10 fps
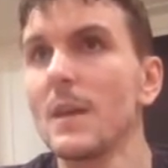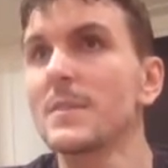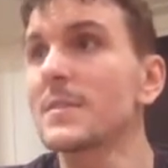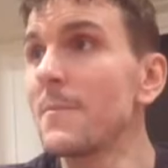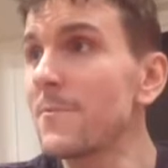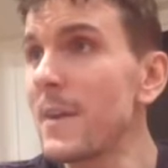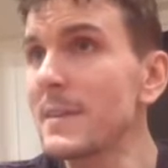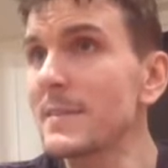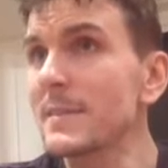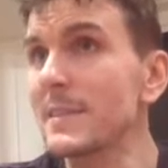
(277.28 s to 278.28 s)
some
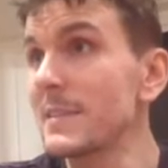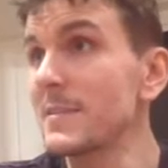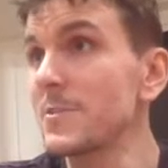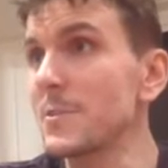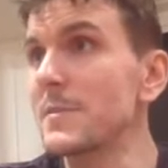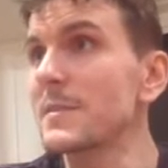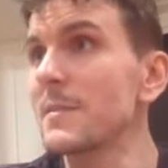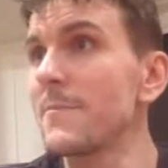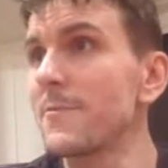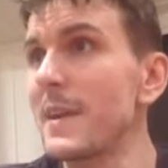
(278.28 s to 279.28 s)
friends, this is the truth,
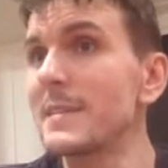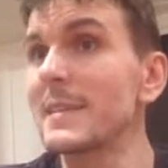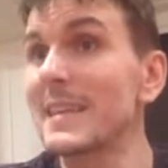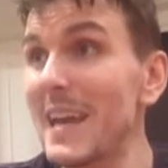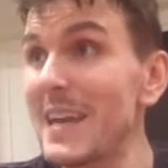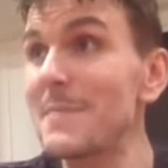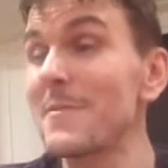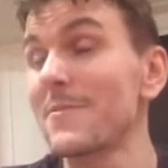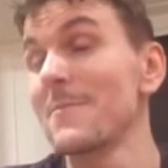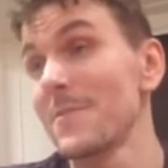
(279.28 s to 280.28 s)
some friends
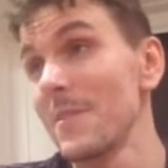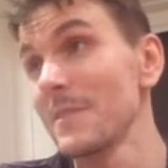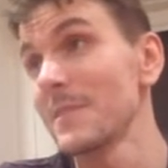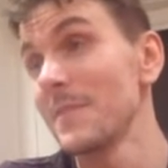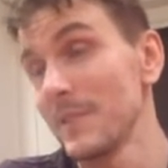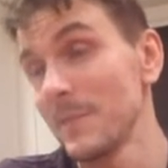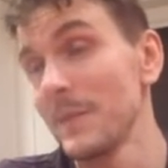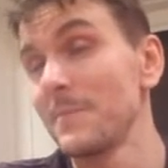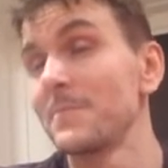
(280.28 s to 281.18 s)
came from France to visit me.